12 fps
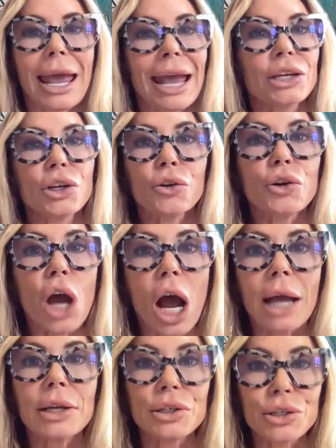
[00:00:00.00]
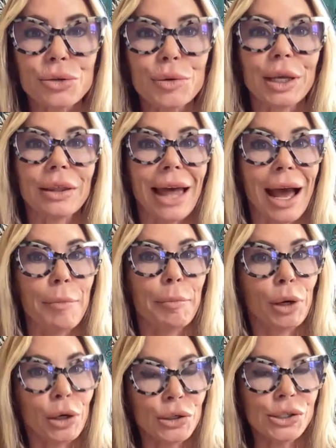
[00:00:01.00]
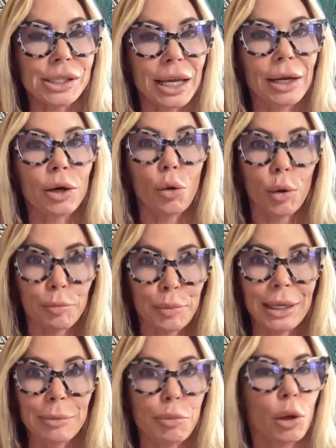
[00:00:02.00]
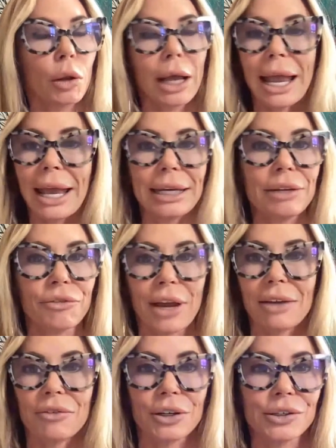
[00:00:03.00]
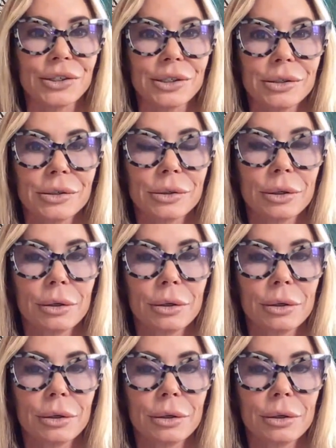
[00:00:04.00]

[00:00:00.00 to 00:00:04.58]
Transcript: And you're not doing that person or people any favors